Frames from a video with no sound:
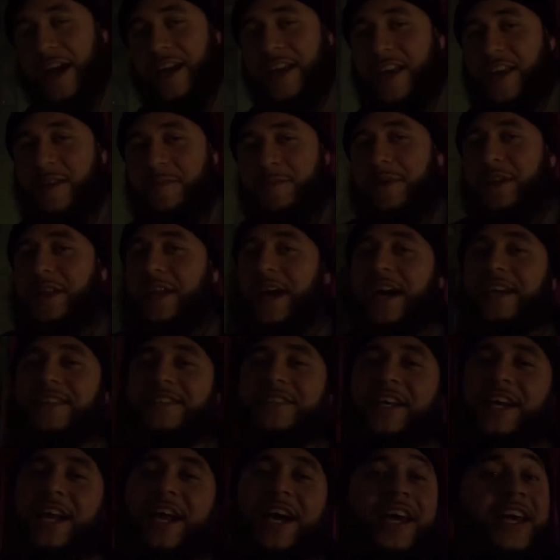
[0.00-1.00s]
keep me, I
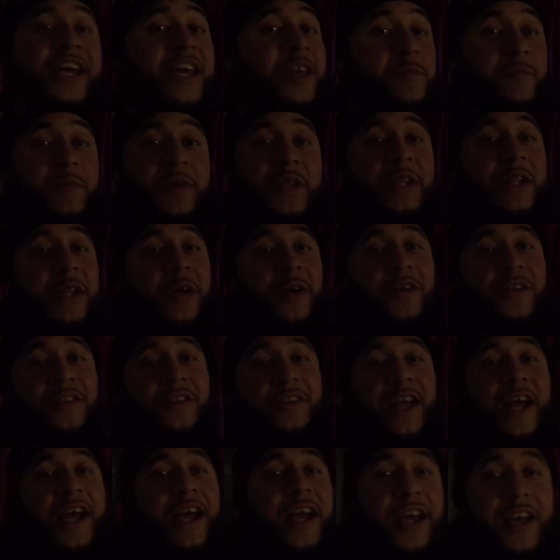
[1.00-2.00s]
said, I keep me
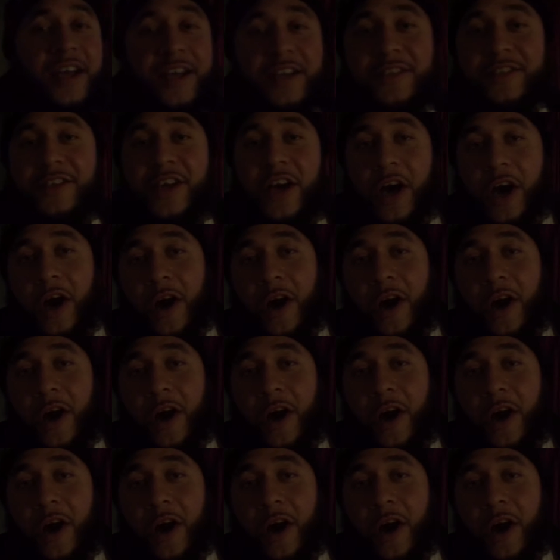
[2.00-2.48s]
little things